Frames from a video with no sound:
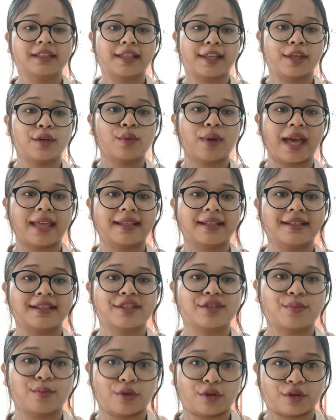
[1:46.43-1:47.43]
The new
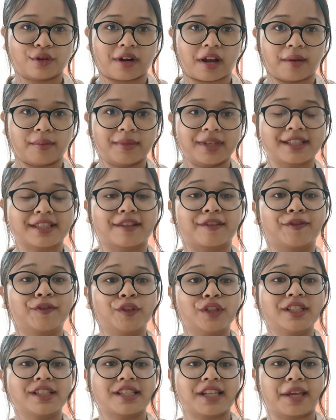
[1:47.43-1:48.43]
analyst program is a
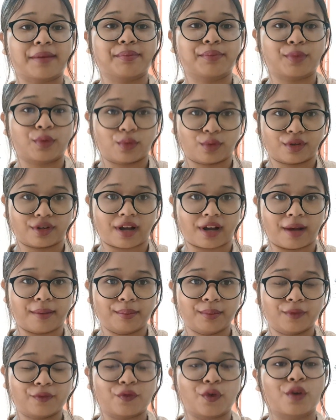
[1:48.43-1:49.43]
full-time
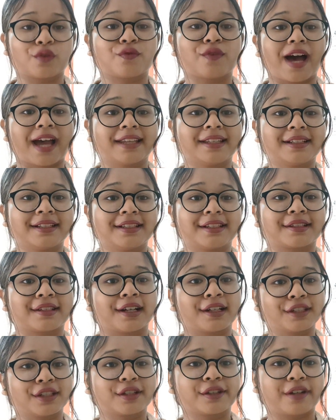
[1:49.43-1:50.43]
program for final year
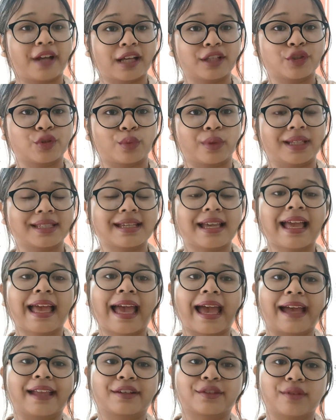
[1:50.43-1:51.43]
undergraduate
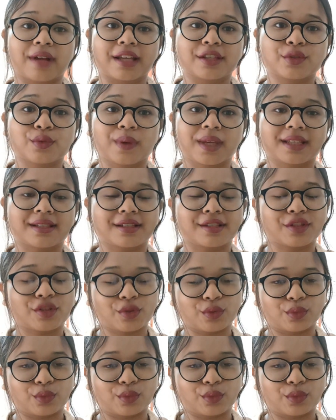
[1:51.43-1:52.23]
and graduated